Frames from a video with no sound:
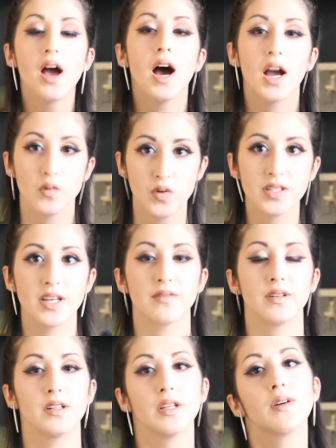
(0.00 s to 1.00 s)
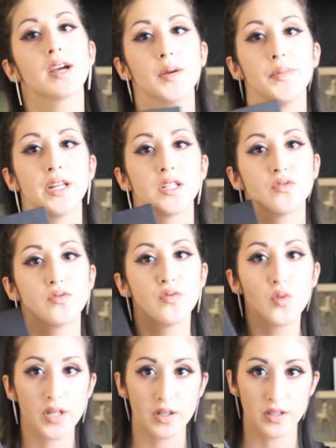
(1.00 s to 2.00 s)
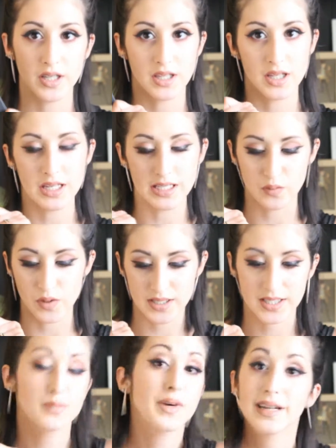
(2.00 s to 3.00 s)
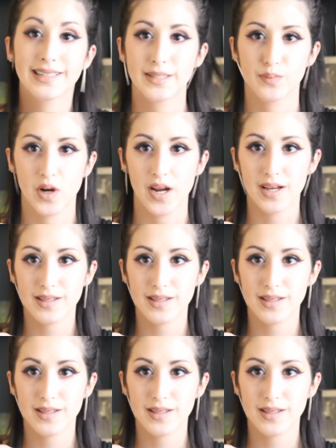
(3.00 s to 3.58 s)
I would definitely recommend foiling these with some kind of spray,